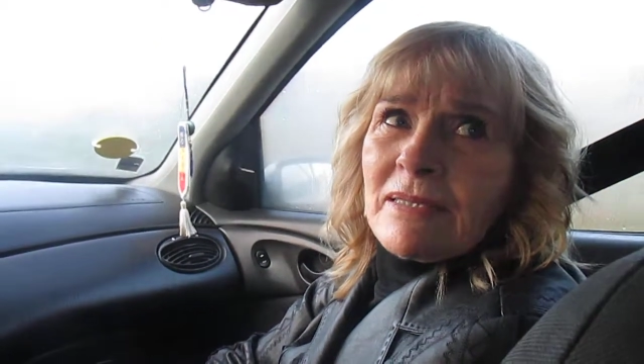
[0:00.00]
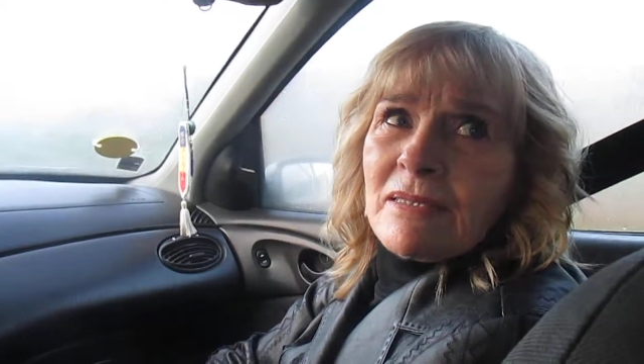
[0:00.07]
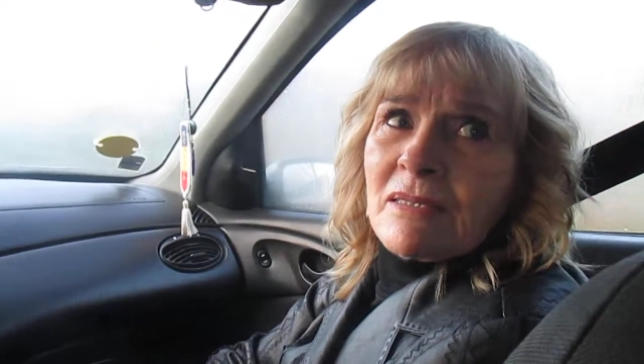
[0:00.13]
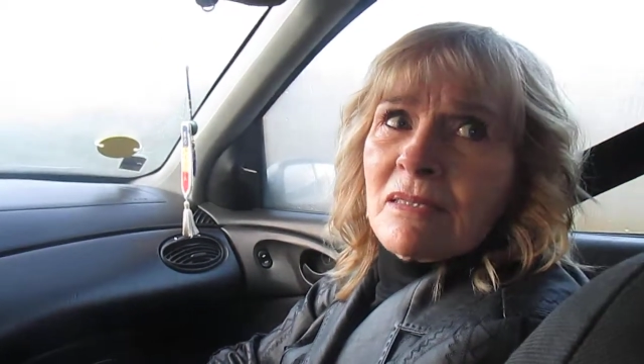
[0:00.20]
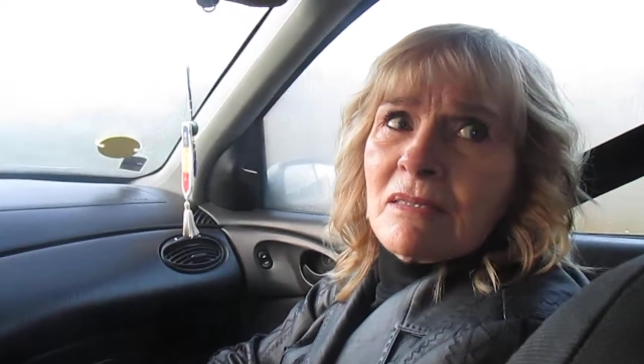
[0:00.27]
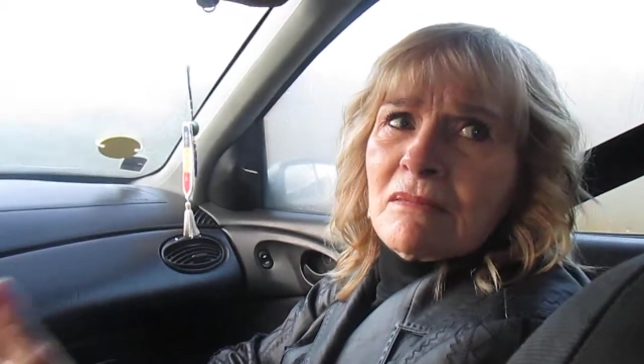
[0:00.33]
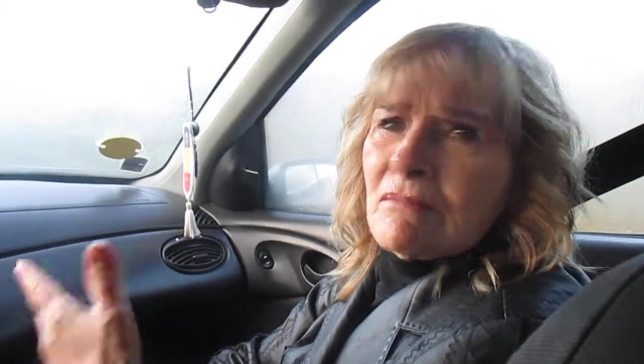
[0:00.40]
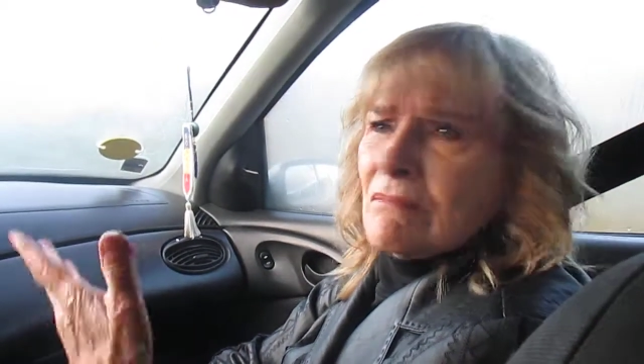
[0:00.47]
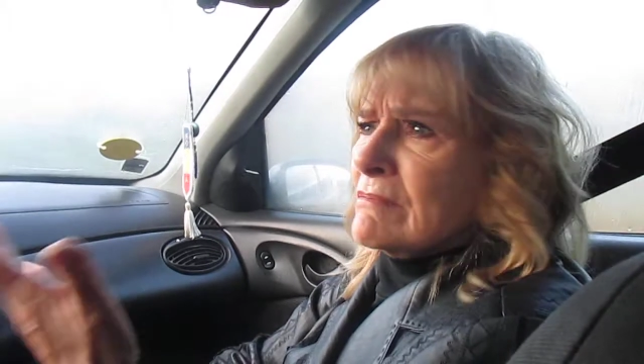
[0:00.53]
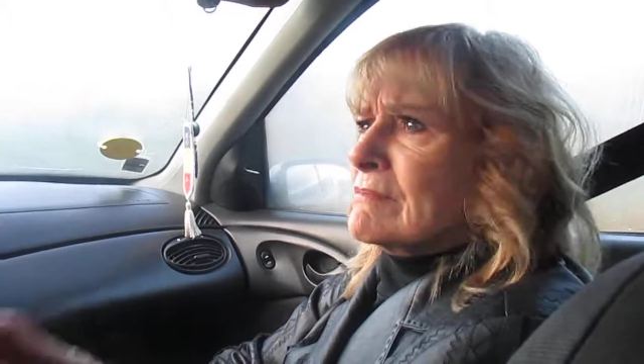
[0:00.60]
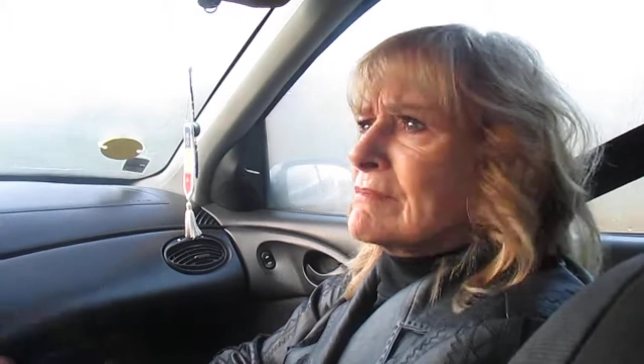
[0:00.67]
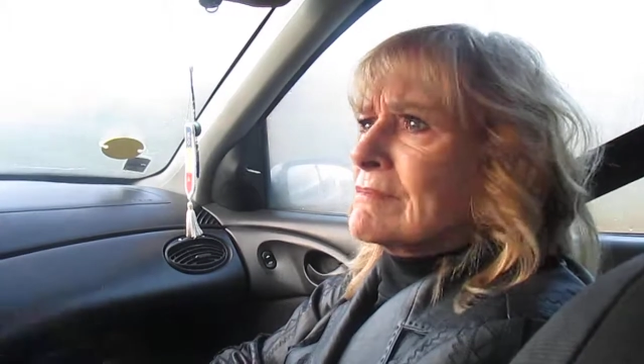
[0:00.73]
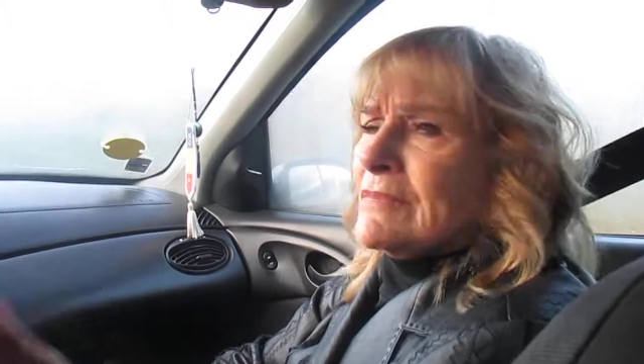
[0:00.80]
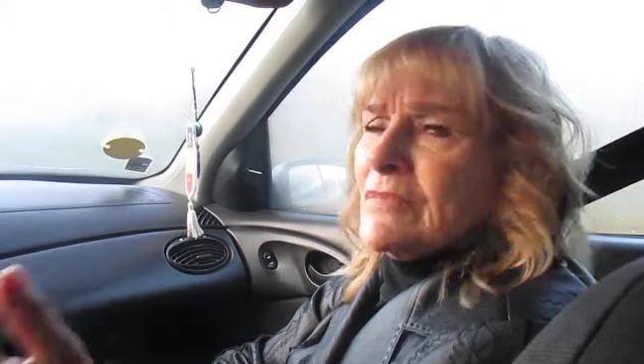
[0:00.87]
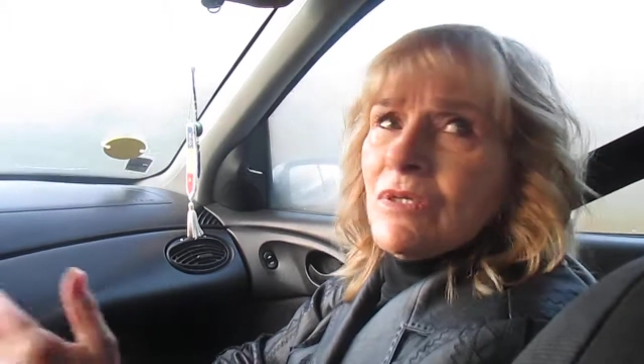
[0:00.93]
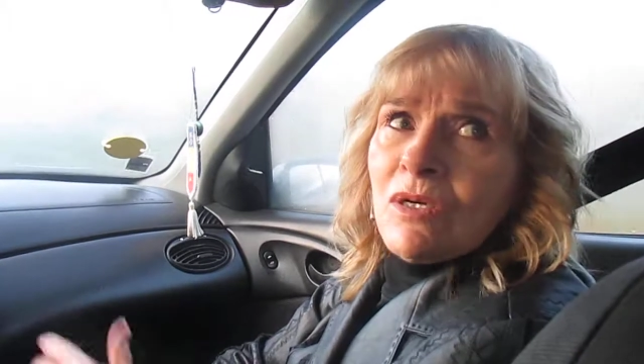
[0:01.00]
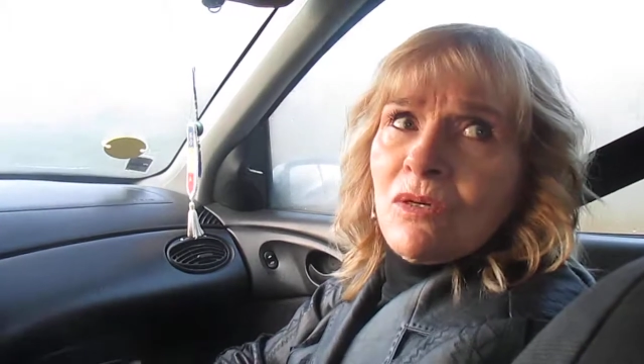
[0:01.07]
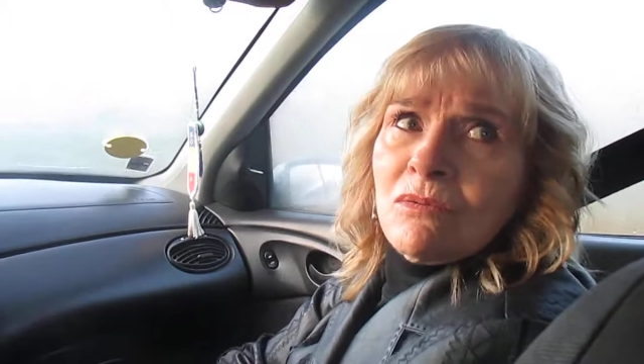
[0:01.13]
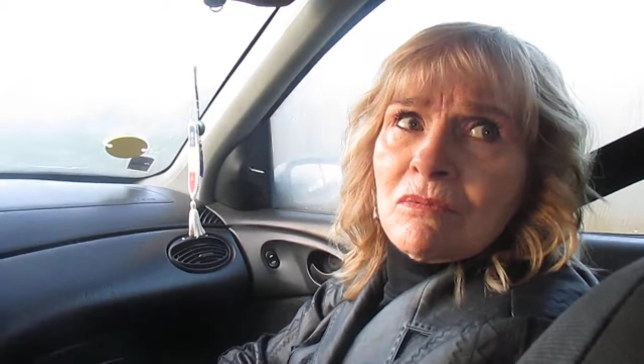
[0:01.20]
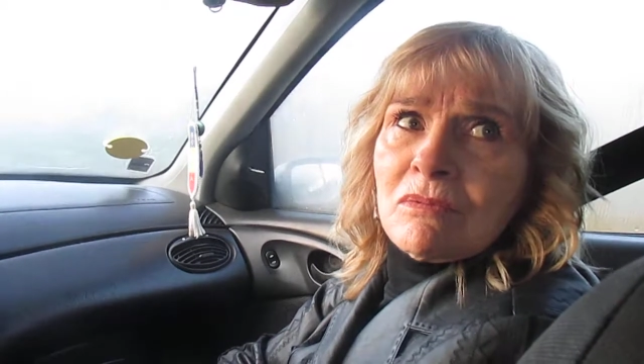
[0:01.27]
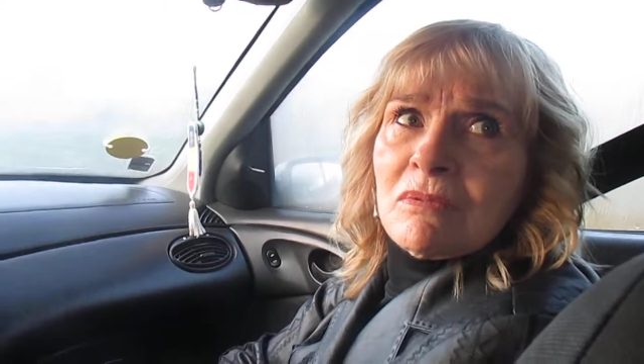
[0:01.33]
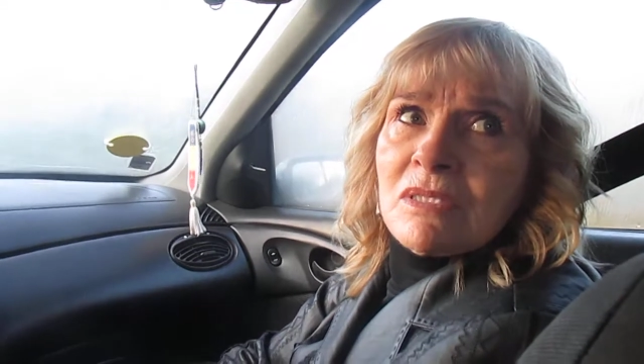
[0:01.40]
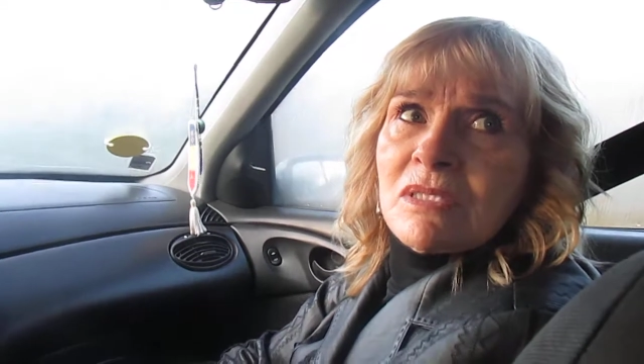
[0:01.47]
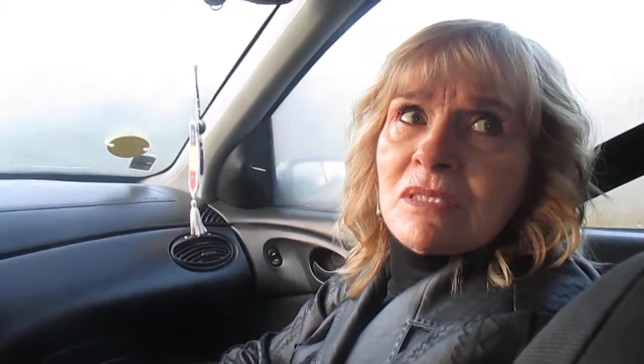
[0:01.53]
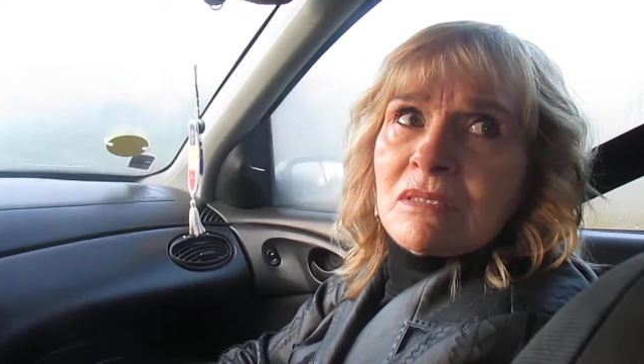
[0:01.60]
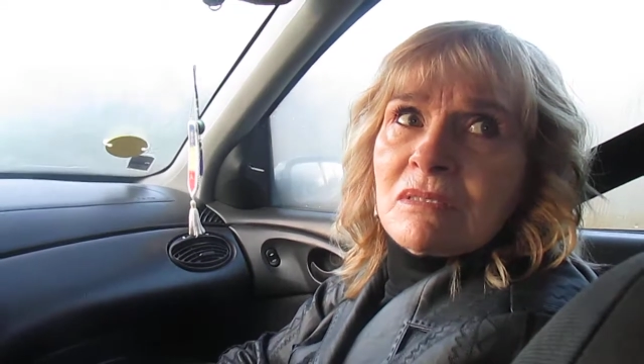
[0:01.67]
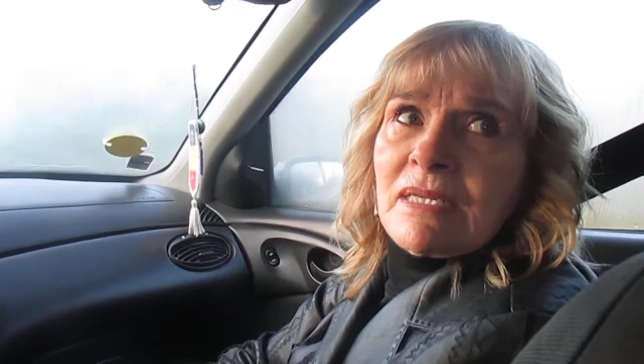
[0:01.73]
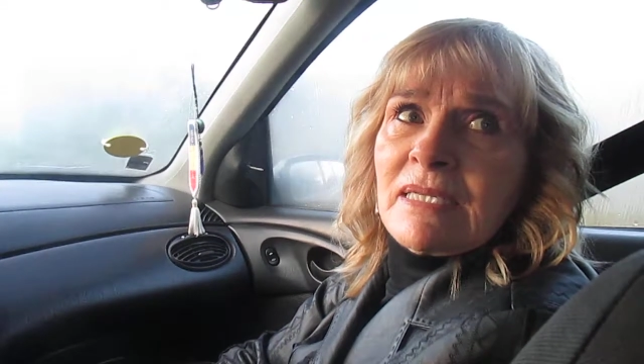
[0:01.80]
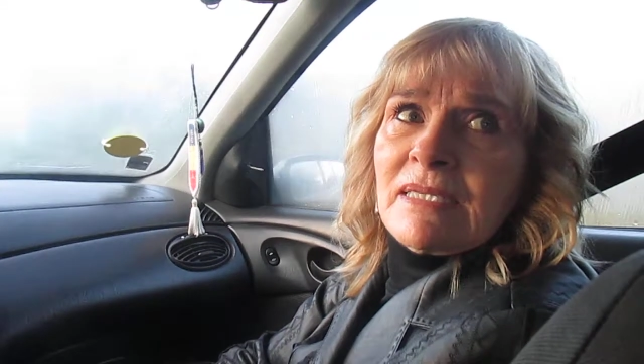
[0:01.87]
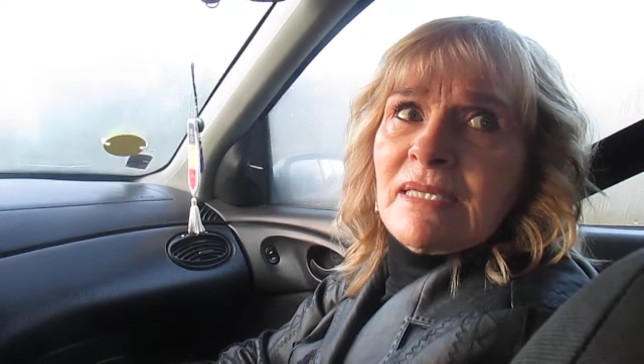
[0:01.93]
You know,
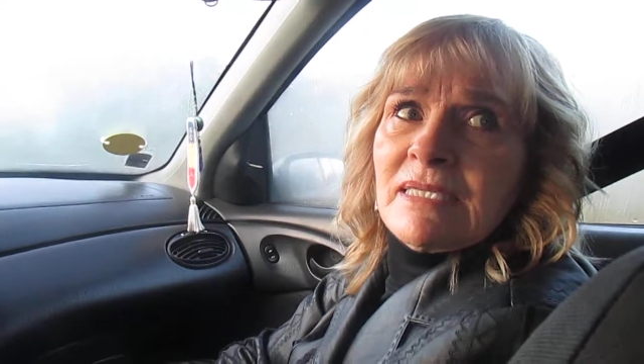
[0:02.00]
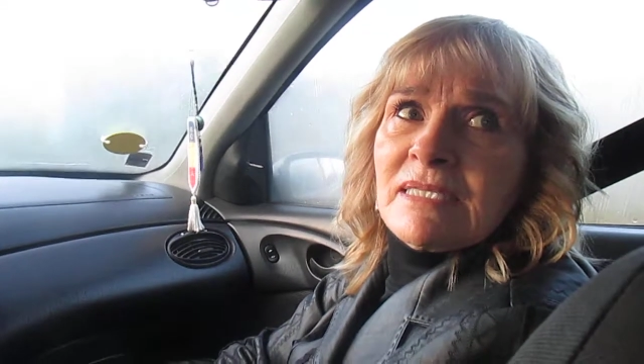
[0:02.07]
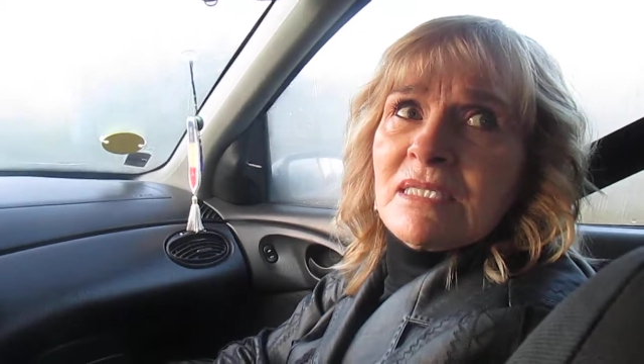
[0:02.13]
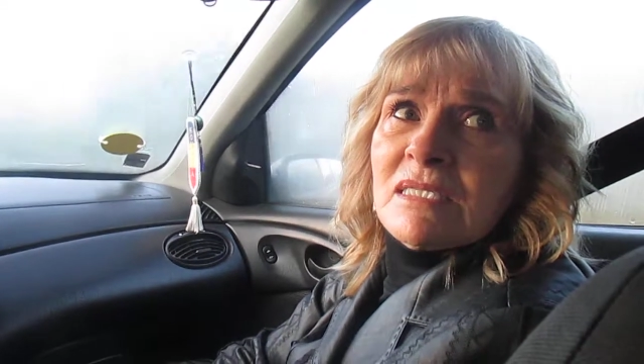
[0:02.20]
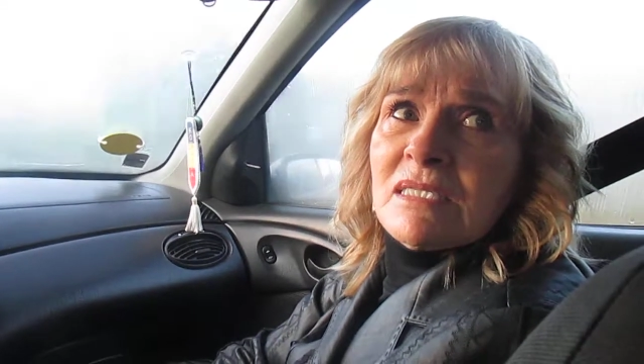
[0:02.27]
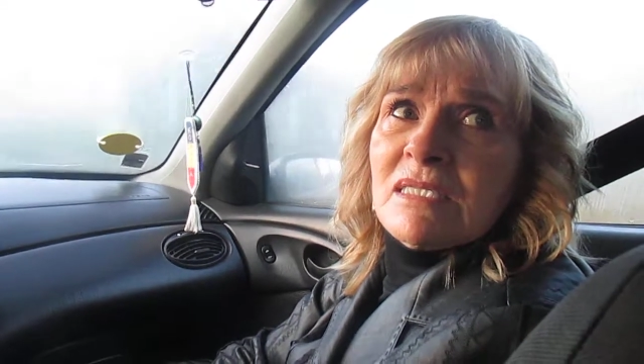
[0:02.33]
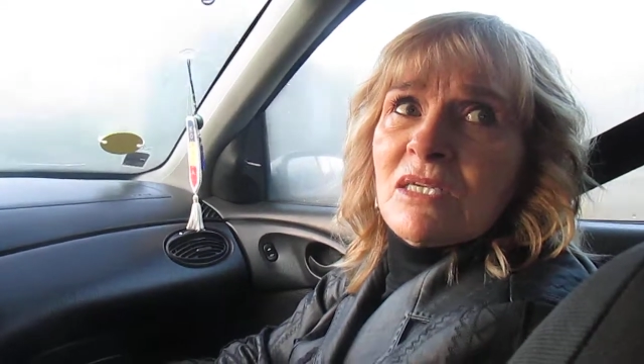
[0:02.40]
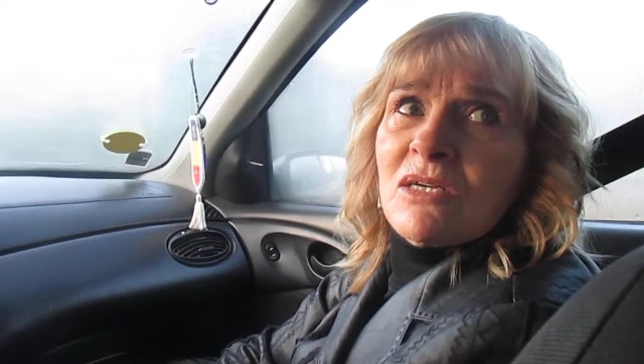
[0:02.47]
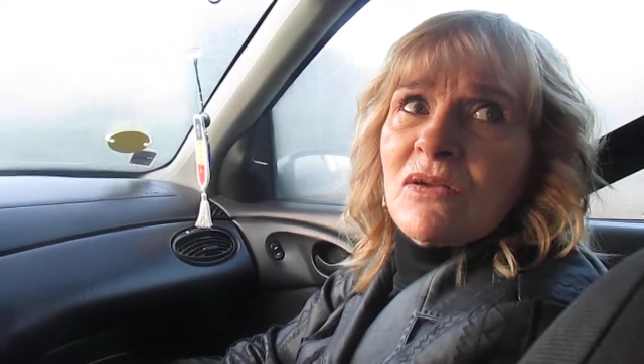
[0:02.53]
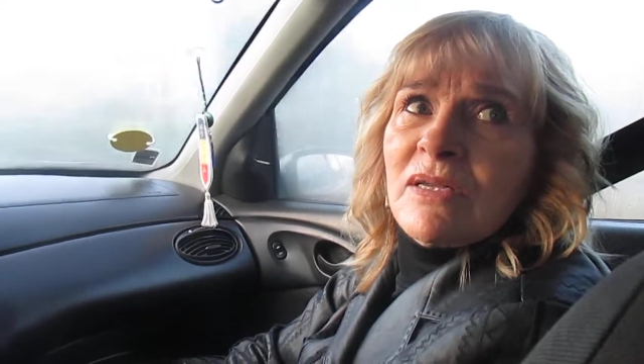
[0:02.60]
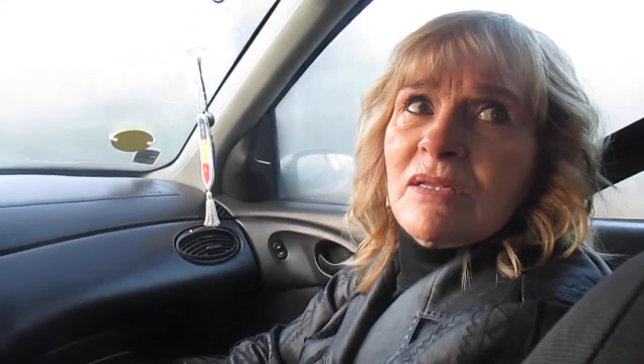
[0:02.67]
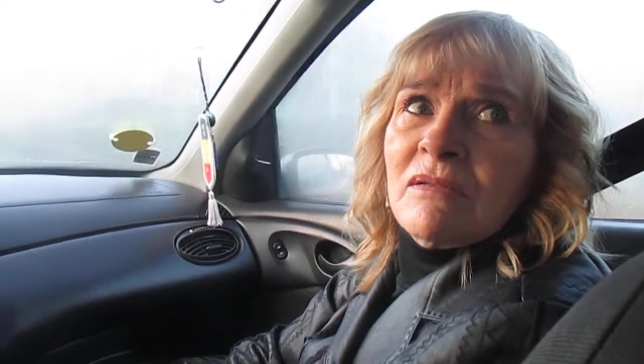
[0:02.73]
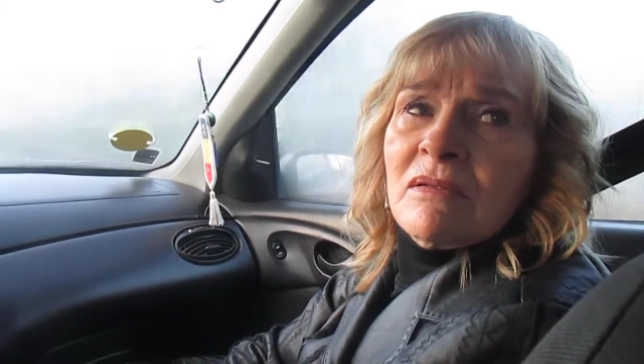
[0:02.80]
it's not necessary.